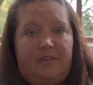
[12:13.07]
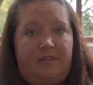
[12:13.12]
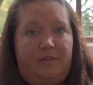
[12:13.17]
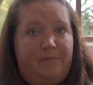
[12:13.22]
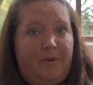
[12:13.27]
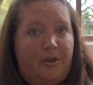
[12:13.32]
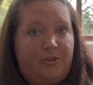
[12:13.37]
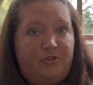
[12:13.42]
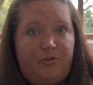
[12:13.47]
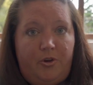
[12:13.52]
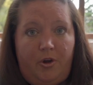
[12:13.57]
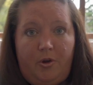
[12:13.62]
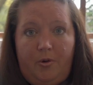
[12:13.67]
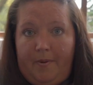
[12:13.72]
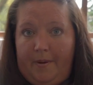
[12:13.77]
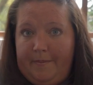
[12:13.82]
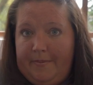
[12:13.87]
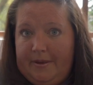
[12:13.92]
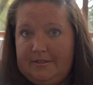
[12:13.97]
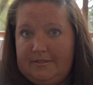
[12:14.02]
the metro
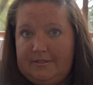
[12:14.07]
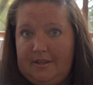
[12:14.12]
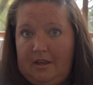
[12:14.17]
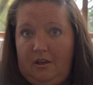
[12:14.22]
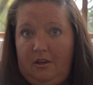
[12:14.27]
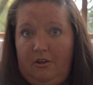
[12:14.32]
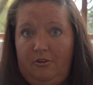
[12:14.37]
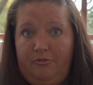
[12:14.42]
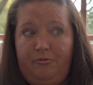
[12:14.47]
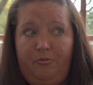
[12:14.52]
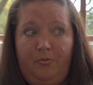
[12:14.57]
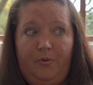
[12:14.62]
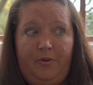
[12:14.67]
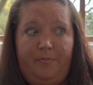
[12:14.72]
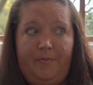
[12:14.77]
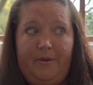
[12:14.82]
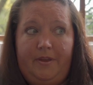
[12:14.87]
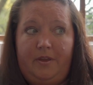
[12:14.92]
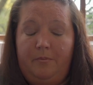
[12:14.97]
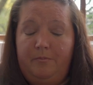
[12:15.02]
by myself with
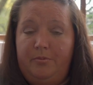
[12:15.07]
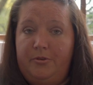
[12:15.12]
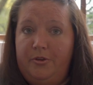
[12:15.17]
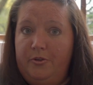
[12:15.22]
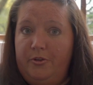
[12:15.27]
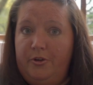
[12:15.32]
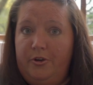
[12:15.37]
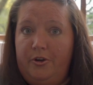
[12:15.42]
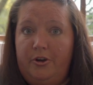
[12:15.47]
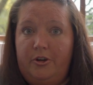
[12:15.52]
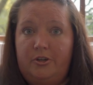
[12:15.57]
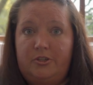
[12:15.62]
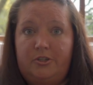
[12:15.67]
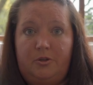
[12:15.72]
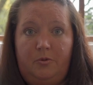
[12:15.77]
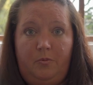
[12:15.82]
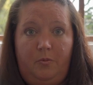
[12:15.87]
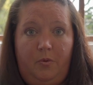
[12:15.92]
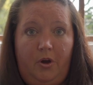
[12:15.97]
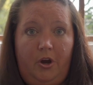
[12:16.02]
my computer
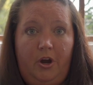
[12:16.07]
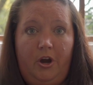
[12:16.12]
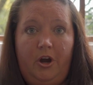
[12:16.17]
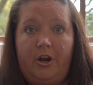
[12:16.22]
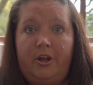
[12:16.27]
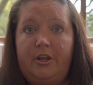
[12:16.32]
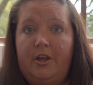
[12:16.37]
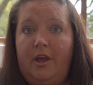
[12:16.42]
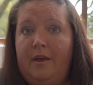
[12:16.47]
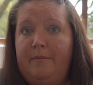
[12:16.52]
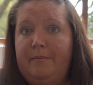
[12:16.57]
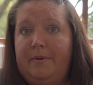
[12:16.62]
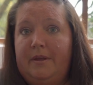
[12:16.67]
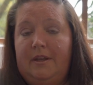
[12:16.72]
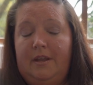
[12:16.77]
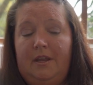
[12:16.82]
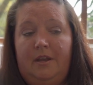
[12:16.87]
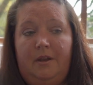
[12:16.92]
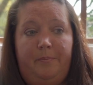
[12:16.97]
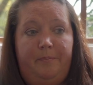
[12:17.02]
to work. I mean,
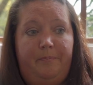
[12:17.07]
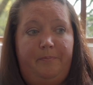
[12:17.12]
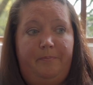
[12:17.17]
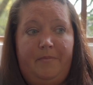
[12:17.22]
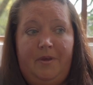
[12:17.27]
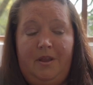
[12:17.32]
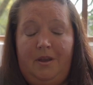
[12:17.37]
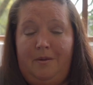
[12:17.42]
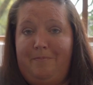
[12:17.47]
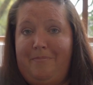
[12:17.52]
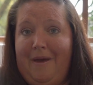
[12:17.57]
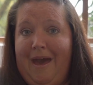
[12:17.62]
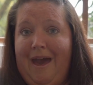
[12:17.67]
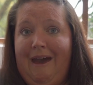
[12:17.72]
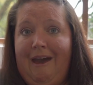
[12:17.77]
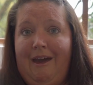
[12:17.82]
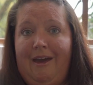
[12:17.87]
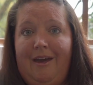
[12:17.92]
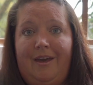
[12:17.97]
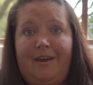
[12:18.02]
in a
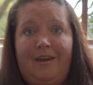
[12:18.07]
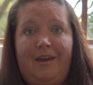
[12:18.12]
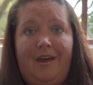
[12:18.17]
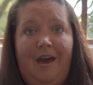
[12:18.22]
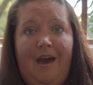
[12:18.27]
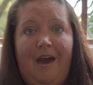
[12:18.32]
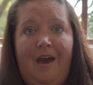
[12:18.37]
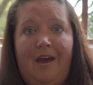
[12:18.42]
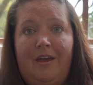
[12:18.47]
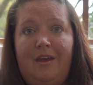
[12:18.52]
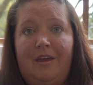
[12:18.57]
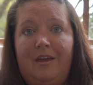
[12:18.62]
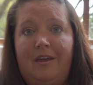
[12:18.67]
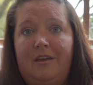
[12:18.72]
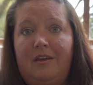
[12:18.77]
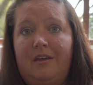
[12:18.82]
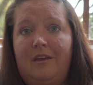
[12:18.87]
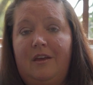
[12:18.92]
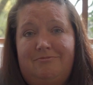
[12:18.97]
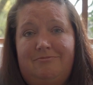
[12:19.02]
bag.
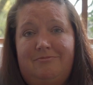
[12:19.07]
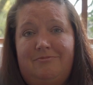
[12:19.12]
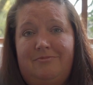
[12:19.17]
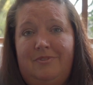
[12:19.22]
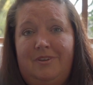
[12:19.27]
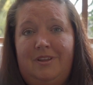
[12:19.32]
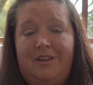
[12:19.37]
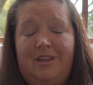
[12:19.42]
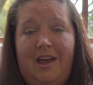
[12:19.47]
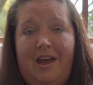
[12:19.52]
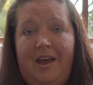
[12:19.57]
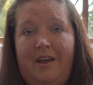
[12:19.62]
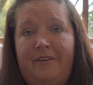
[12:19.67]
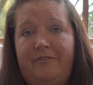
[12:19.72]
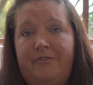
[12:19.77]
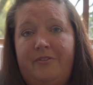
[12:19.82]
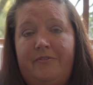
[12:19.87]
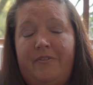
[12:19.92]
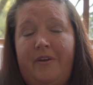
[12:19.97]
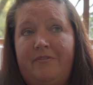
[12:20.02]

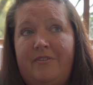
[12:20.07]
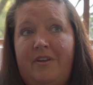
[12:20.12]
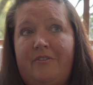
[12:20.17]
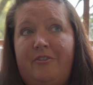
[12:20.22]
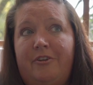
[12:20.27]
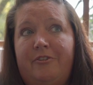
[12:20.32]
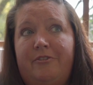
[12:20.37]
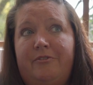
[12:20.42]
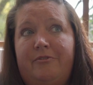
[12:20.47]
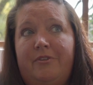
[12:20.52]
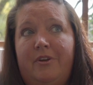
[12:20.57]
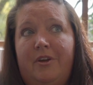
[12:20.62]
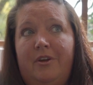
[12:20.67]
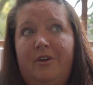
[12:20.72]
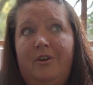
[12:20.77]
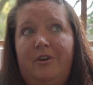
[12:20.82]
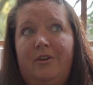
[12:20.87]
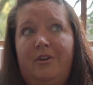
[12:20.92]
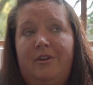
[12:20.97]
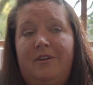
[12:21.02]
I've never
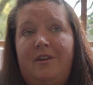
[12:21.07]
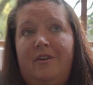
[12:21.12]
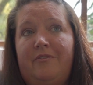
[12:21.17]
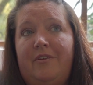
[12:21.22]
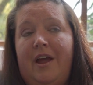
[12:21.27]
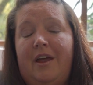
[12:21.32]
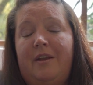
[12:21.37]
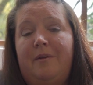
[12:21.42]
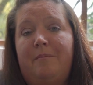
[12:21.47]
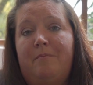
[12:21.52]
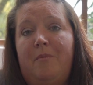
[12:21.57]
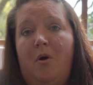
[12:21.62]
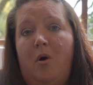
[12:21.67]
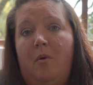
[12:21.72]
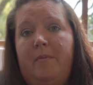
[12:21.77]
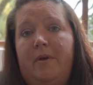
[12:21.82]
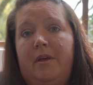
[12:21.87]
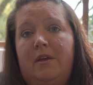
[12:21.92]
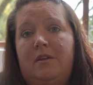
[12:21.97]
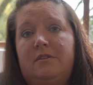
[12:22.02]
had a
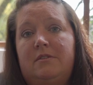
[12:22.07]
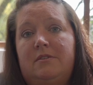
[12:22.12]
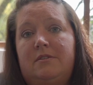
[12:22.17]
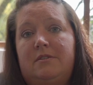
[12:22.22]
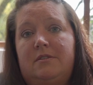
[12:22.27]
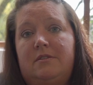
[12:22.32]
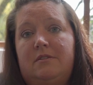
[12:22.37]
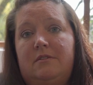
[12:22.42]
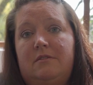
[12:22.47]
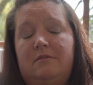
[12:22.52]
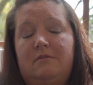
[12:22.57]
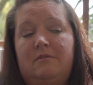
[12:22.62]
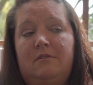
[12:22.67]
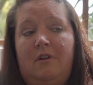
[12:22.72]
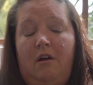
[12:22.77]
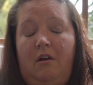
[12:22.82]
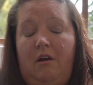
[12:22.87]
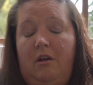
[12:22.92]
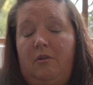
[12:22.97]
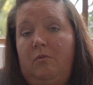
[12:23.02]
moment,
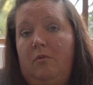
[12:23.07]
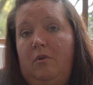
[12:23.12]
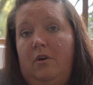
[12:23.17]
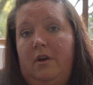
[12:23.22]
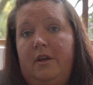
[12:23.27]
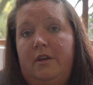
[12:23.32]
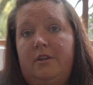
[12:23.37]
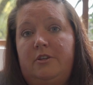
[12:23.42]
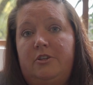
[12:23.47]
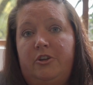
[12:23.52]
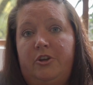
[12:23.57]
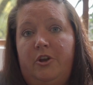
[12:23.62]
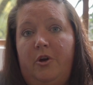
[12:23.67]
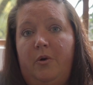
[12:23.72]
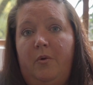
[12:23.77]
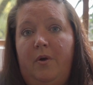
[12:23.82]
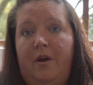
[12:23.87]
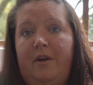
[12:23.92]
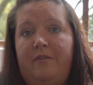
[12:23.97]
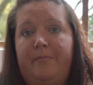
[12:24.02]
knock on wood,
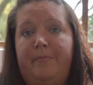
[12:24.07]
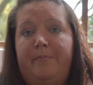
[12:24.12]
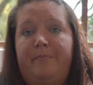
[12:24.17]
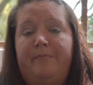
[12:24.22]
where I've